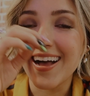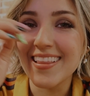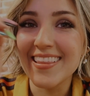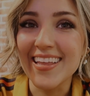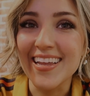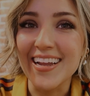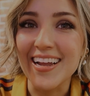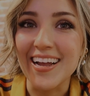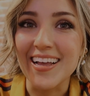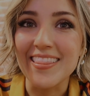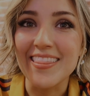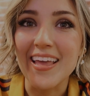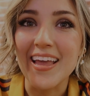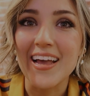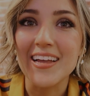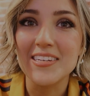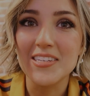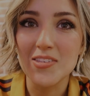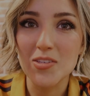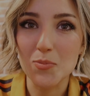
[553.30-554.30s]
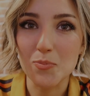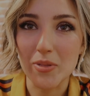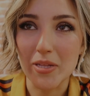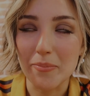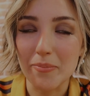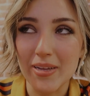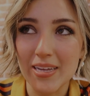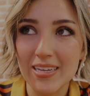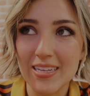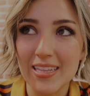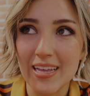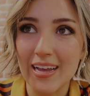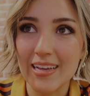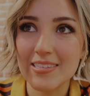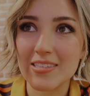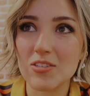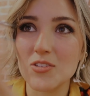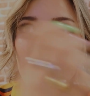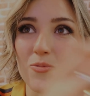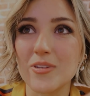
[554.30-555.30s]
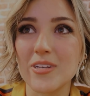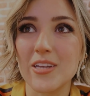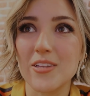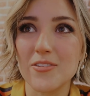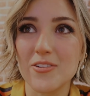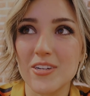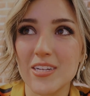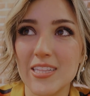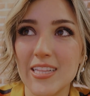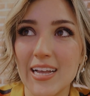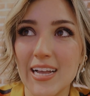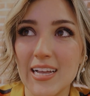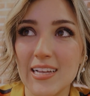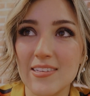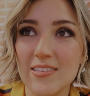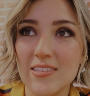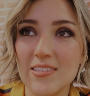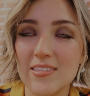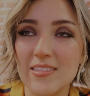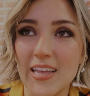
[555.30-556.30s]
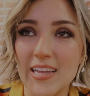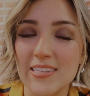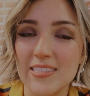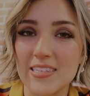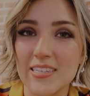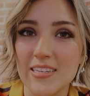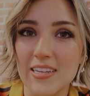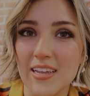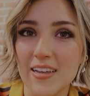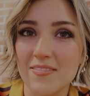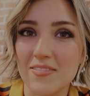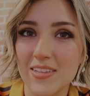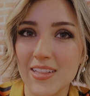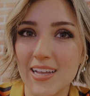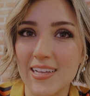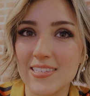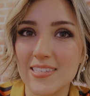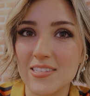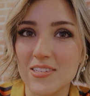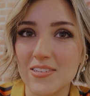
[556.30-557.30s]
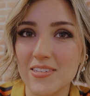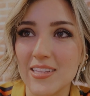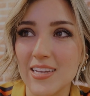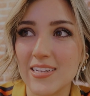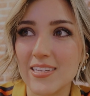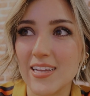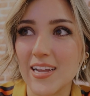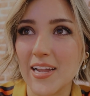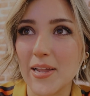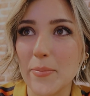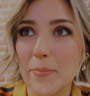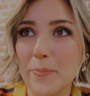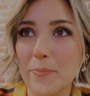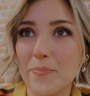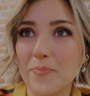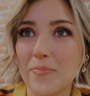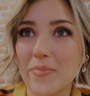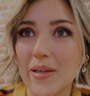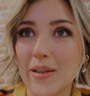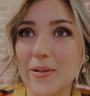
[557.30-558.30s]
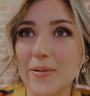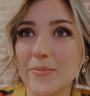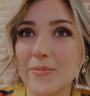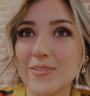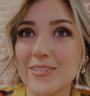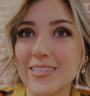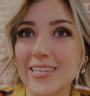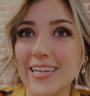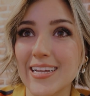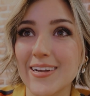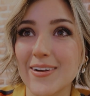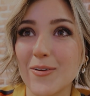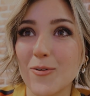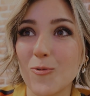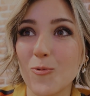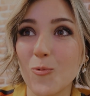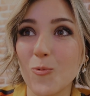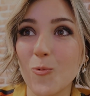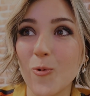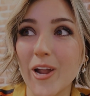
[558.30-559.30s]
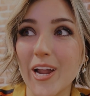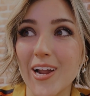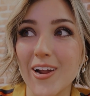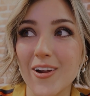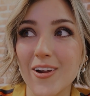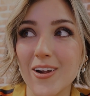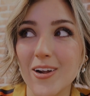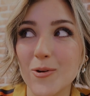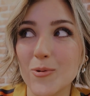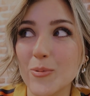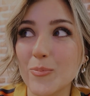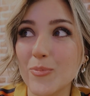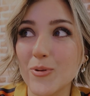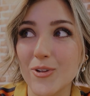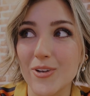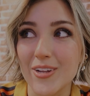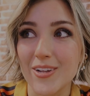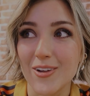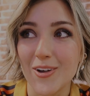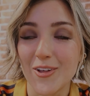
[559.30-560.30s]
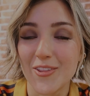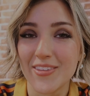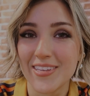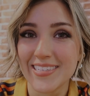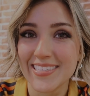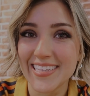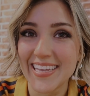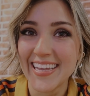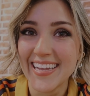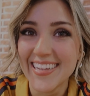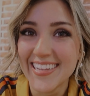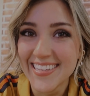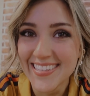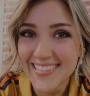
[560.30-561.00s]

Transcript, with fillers: like they had to split my class into another class that didn't have class during that time but I was like where are we putting all these kids